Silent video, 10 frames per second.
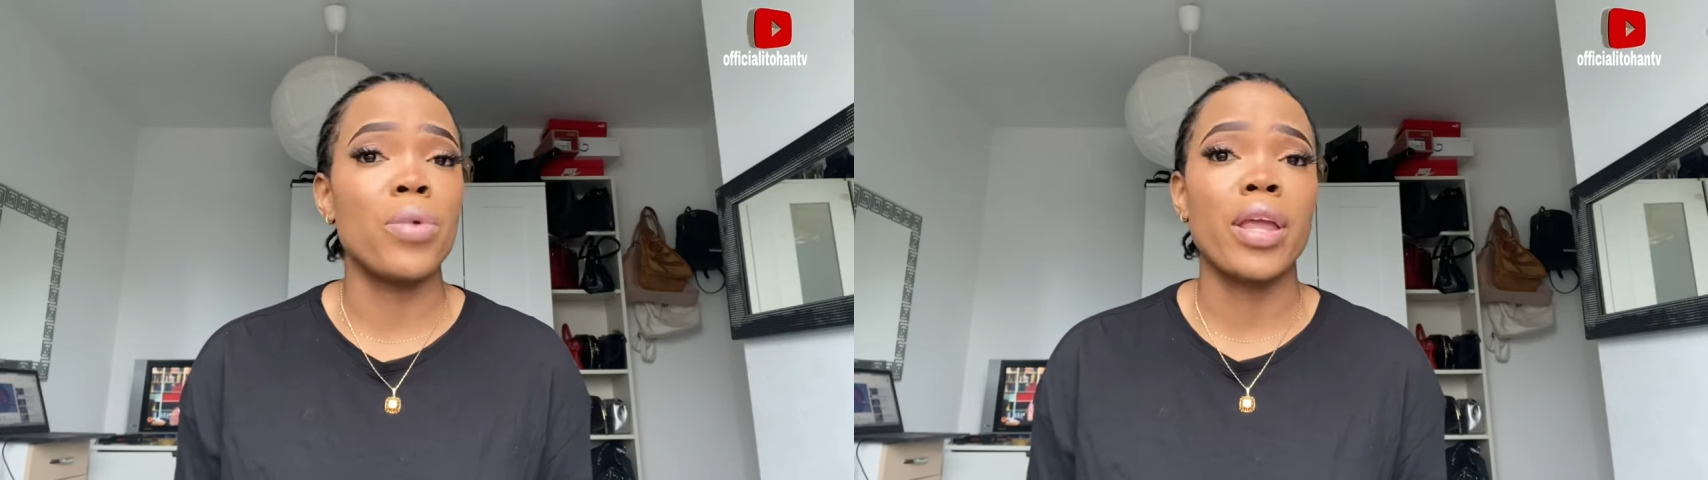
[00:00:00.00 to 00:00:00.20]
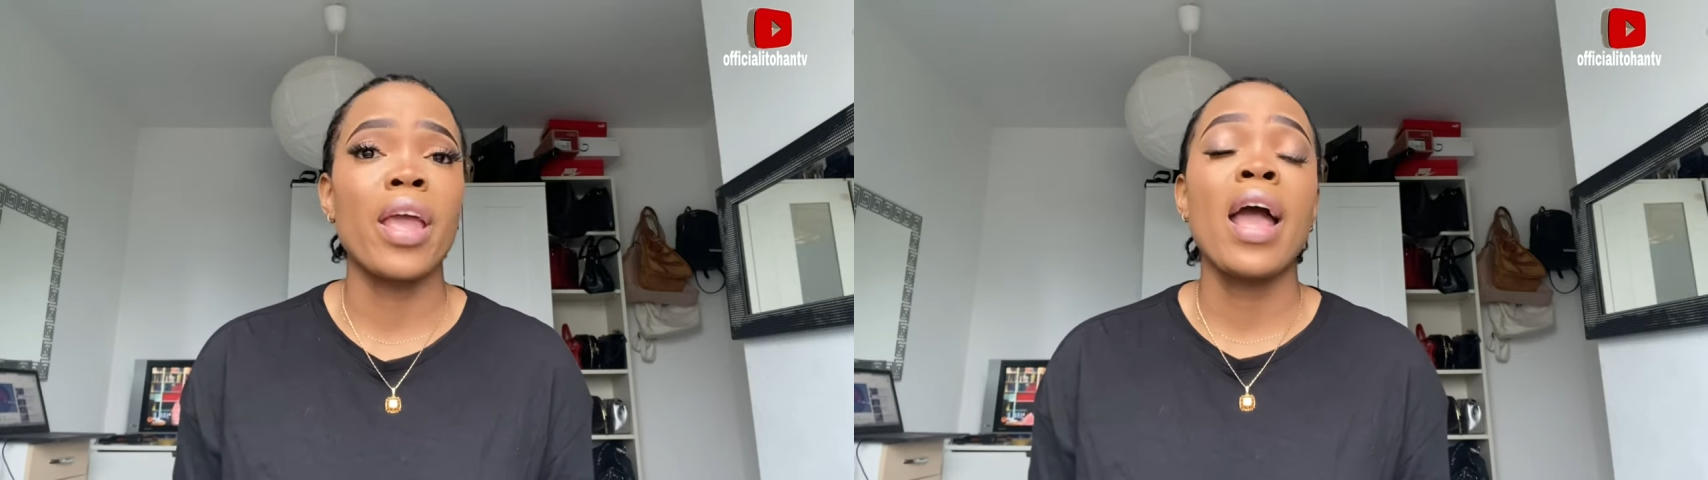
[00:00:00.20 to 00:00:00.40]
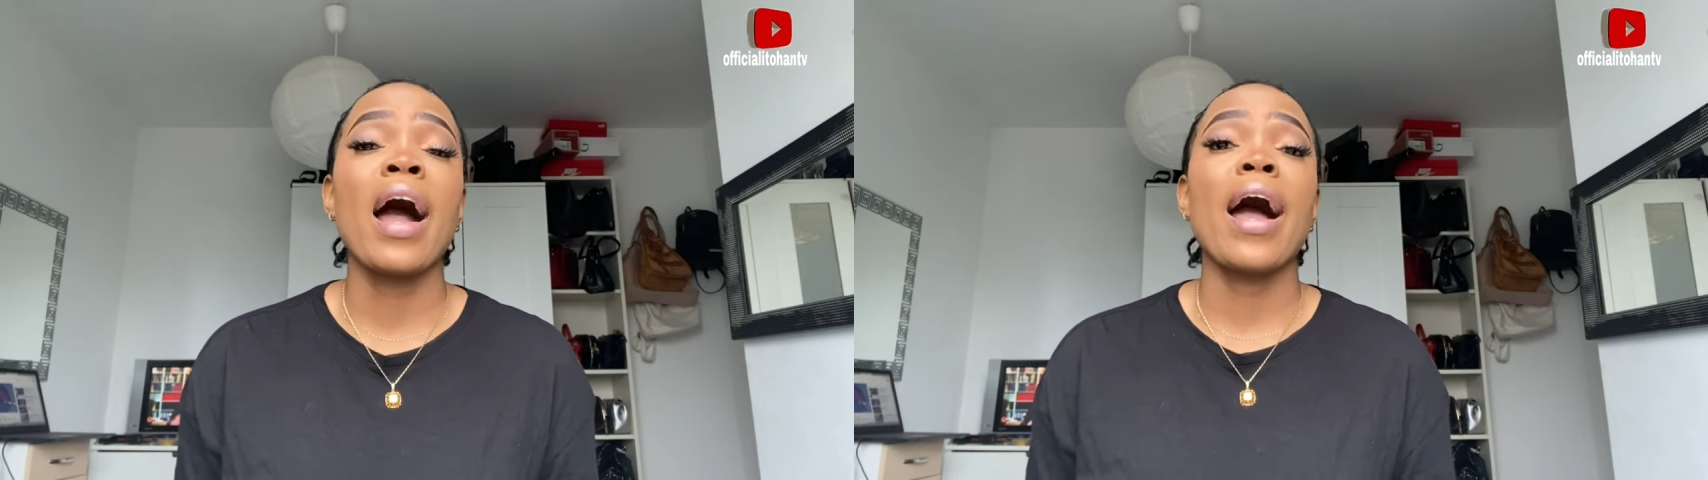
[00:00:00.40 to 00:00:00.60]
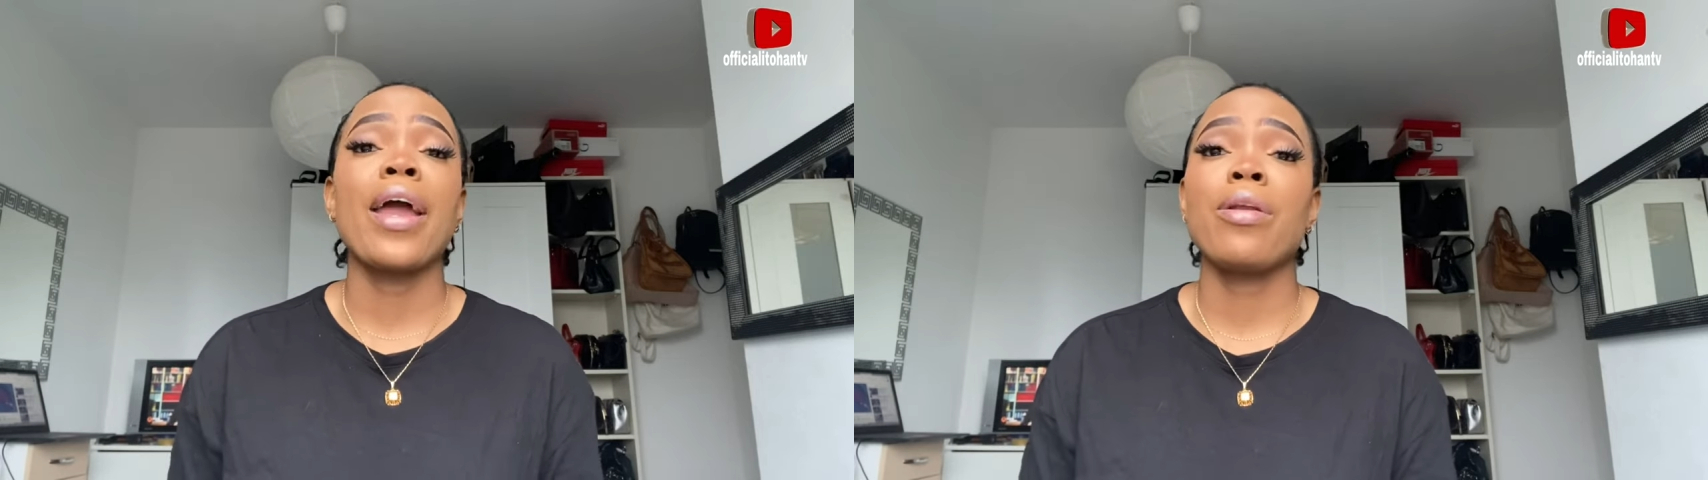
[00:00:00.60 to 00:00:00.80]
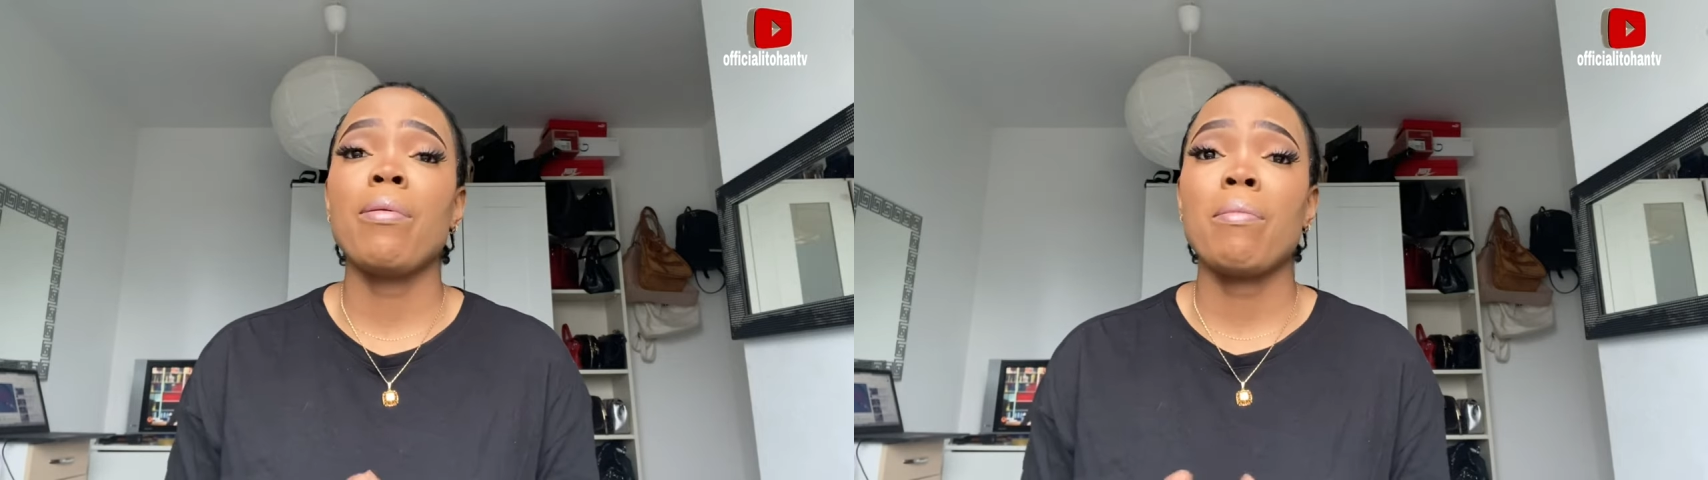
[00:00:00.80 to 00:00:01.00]
me,
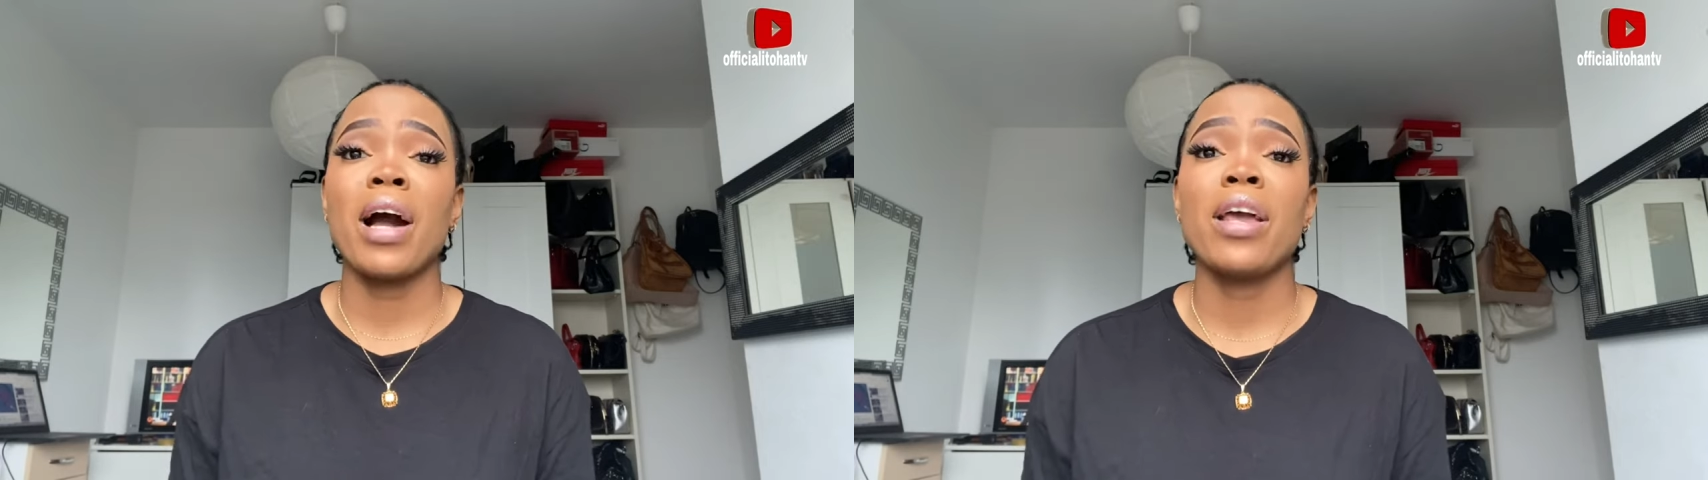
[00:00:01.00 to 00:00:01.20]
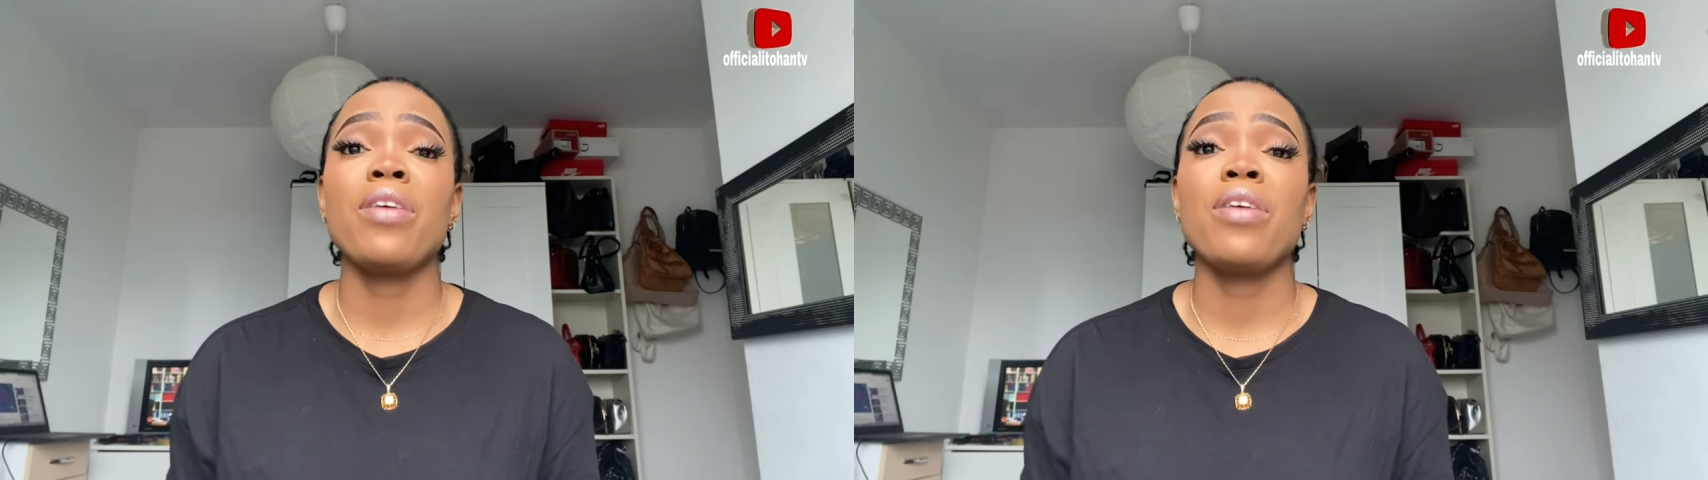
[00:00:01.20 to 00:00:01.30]
I don't mind.